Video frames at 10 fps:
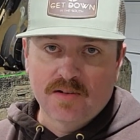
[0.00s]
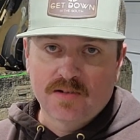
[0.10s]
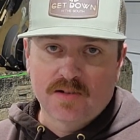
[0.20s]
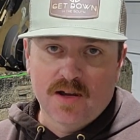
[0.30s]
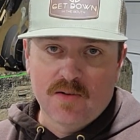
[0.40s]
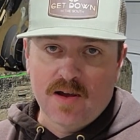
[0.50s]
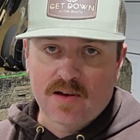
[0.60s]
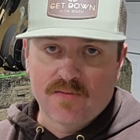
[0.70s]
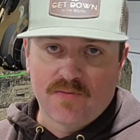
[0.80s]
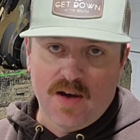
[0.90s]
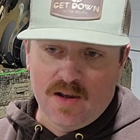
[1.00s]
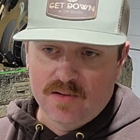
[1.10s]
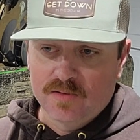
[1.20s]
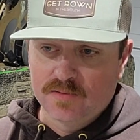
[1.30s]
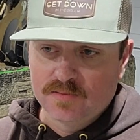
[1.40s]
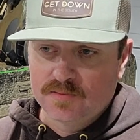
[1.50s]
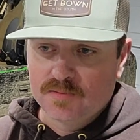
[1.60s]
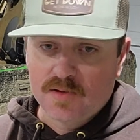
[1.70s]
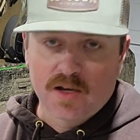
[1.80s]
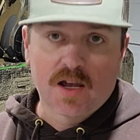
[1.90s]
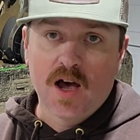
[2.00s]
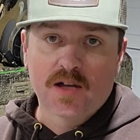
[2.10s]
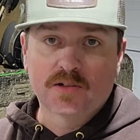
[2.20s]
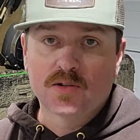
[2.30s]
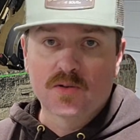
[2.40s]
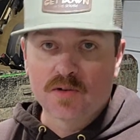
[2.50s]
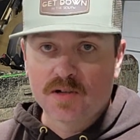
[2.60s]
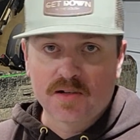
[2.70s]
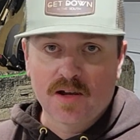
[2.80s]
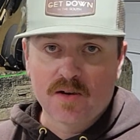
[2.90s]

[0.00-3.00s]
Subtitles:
I can follow a contour.